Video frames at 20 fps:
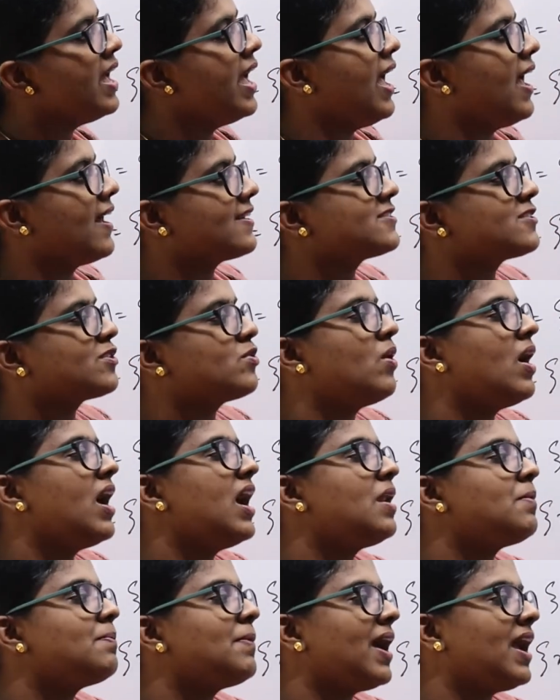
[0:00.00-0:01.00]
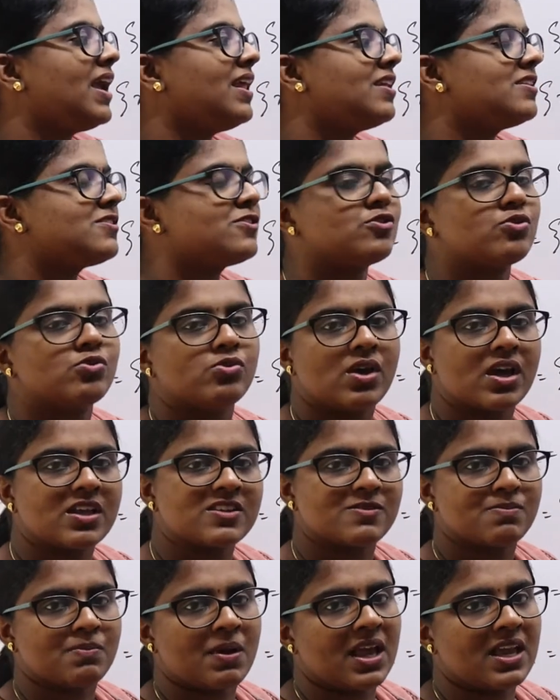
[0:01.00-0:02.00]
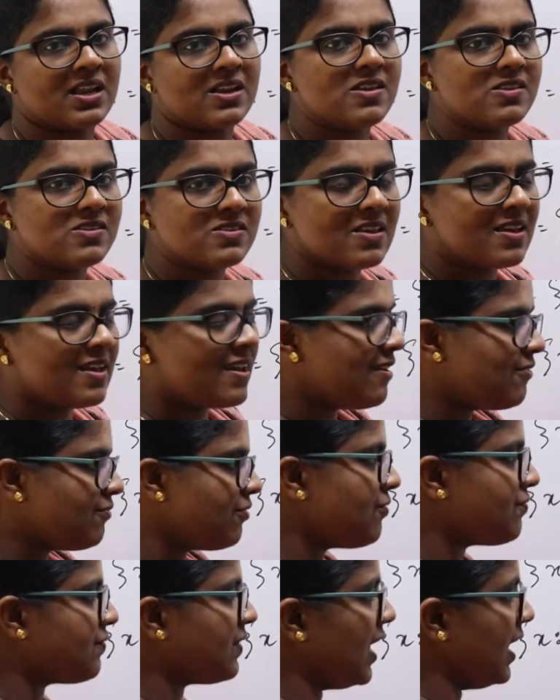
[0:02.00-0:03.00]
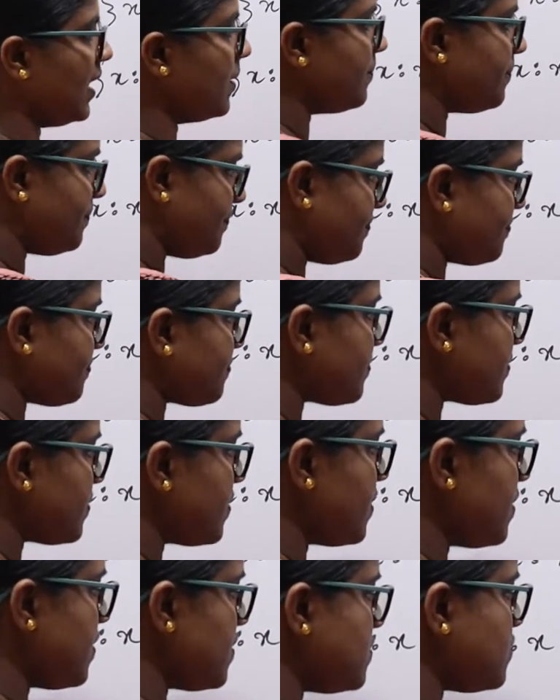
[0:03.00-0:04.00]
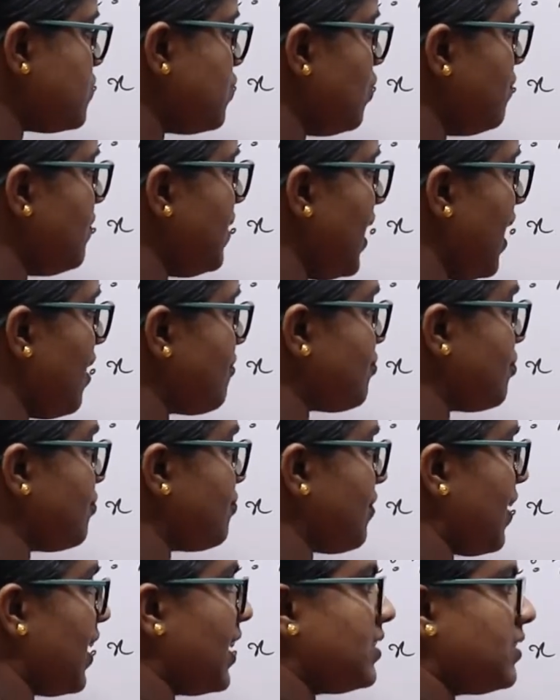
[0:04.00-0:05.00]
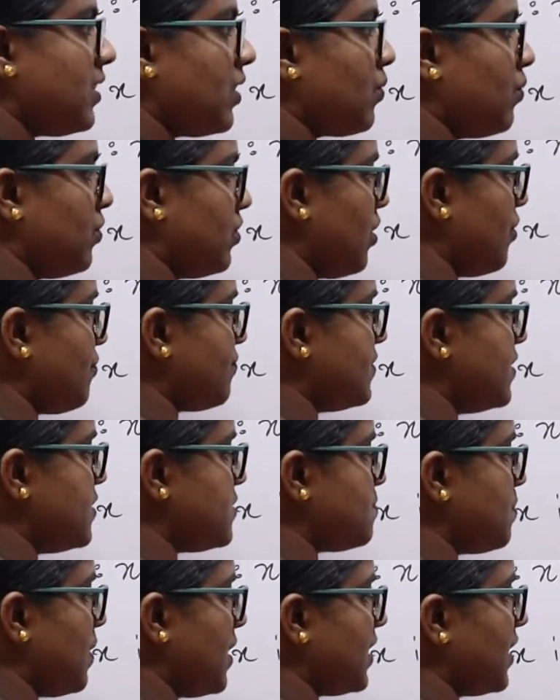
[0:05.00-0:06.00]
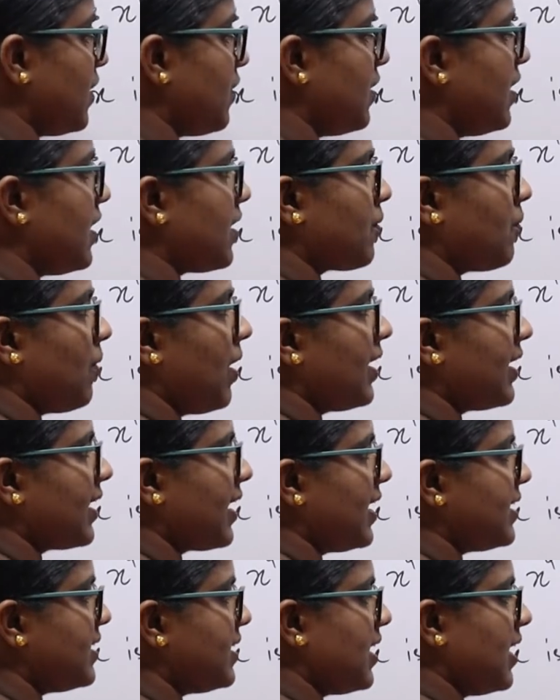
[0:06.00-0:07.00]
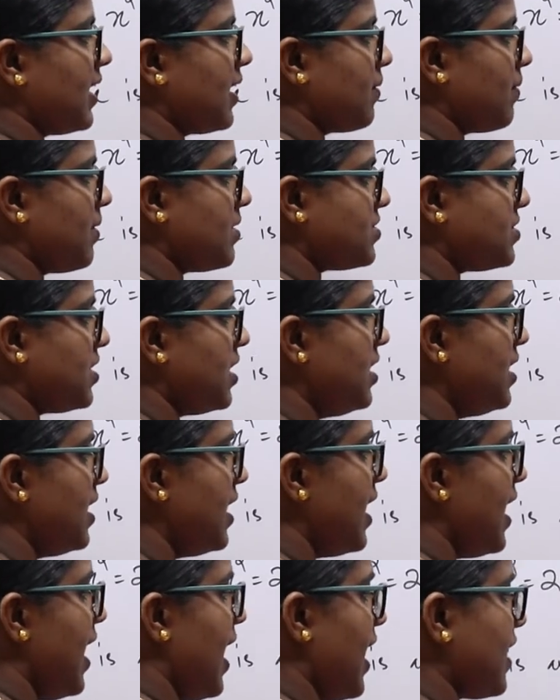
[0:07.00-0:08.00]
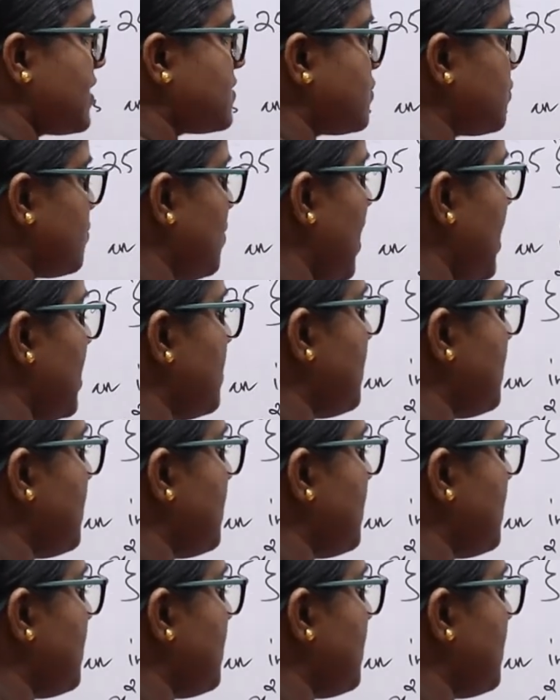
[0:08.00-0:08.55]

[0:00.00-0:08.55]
x square minus 2x minus 15. So we have to find the root of this particular quadratic equation, x square